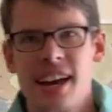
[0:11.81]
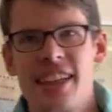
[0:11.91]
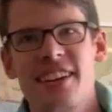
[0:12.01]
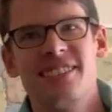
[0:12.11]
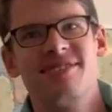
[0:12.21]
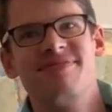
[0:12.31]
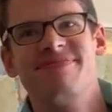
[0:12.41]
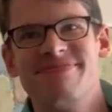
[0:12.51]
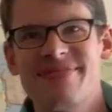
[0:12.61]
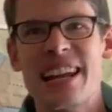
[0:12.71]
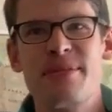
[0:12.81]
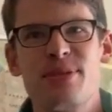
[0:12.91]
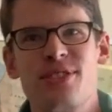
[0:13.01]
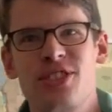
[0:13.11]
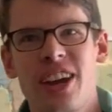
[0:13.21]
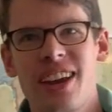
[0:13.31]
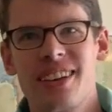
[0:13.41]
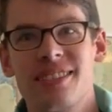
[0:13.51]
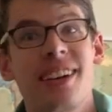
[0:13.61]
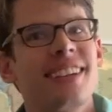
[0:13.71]
Hi there. My name's Jake
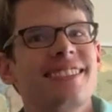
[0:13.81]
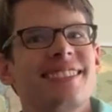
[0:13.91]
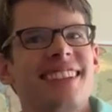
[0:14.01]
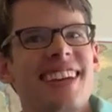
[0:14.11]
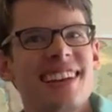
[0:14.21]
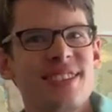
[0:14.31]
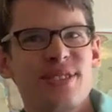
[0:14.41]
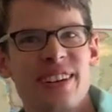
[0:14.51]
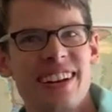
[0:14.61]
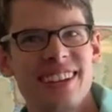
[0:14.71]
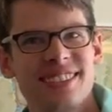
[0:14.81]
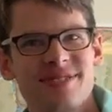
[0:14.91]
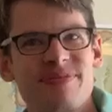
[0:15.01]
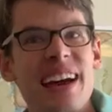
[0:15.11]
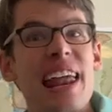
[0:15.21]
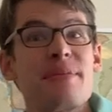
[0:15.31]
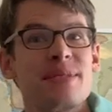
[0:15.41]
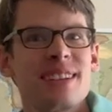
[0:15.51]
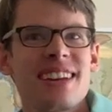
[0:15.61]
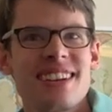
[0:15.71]
Israel. My
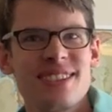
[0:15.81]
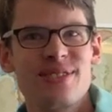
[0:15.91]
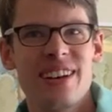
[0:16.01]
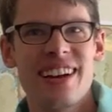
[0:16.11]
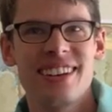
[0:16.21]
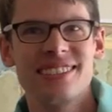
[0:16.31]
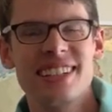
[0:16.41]
name's Israel.